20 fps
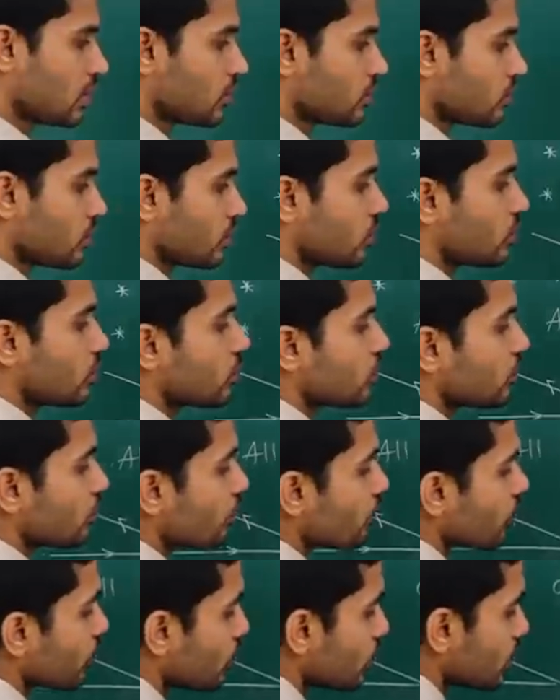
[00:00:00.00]
So,
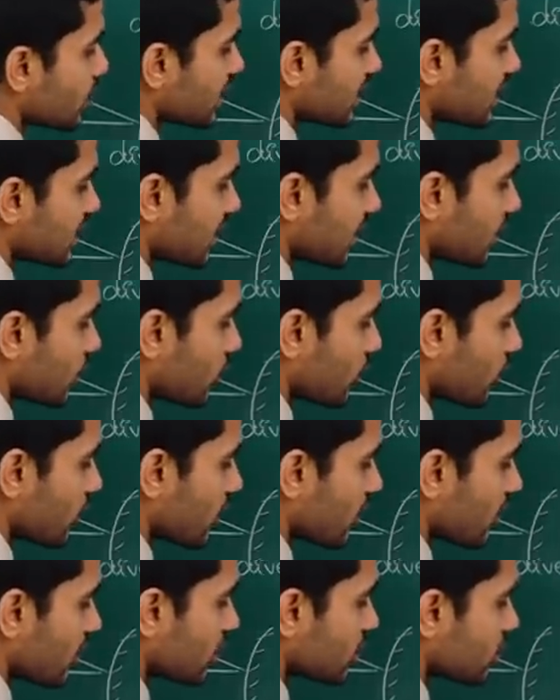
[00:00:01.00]
we know that the center of
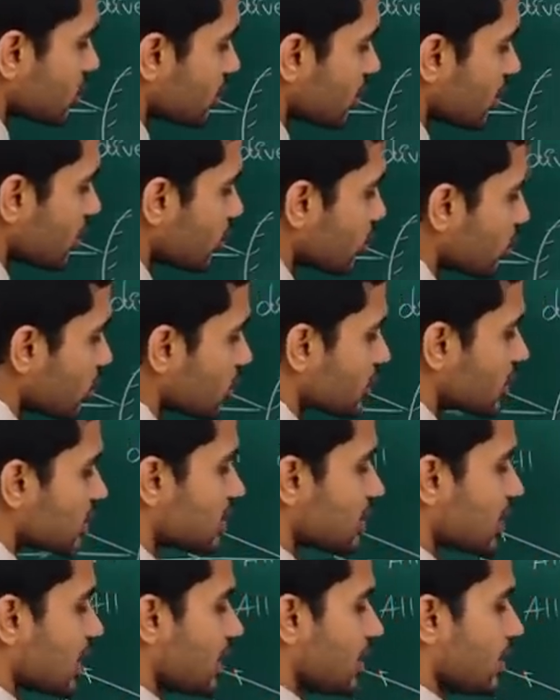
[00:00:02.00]
curvature will be on
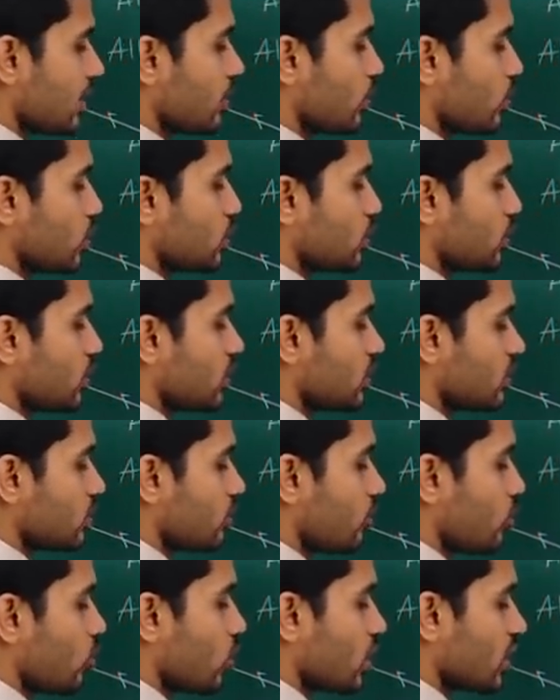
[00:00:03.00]
this side which means
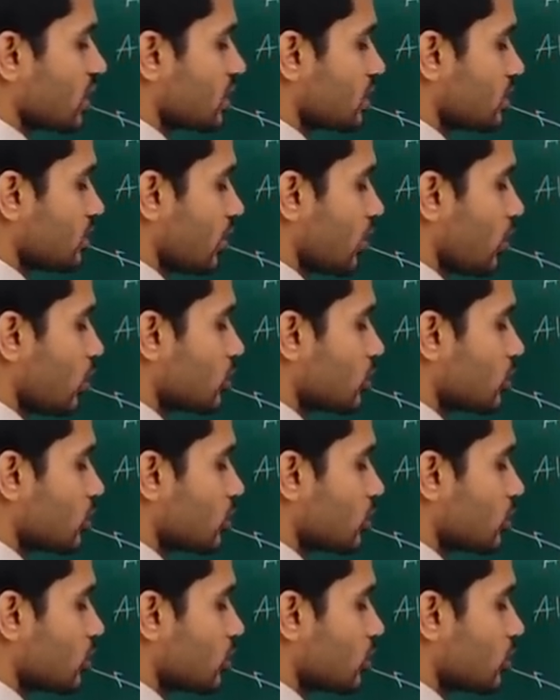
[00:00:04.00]
focus will